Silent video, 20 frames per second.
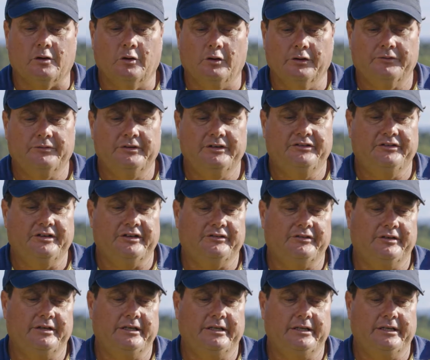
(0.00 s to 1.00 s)

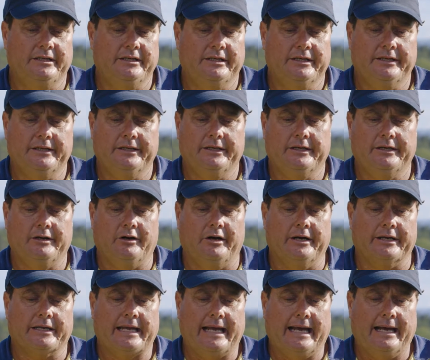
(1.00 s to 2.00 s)
Hort360
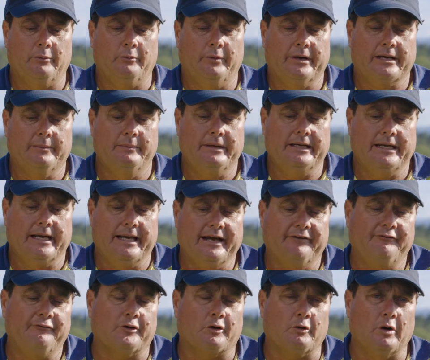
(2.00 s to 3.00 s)
I can't recommend
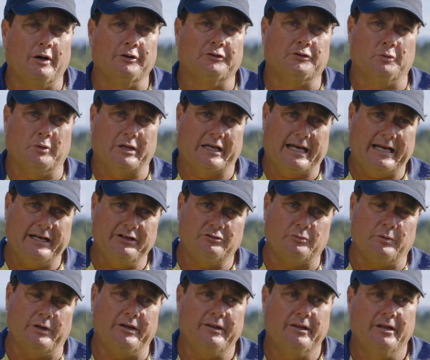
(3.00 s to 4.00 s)
enough for growers to engage
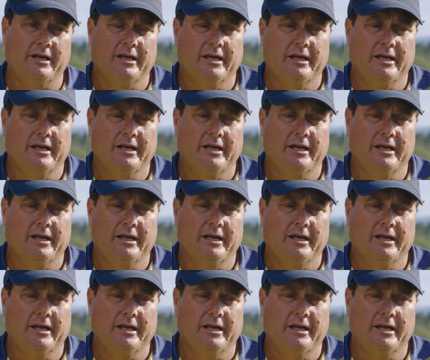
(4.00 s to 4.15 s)
with,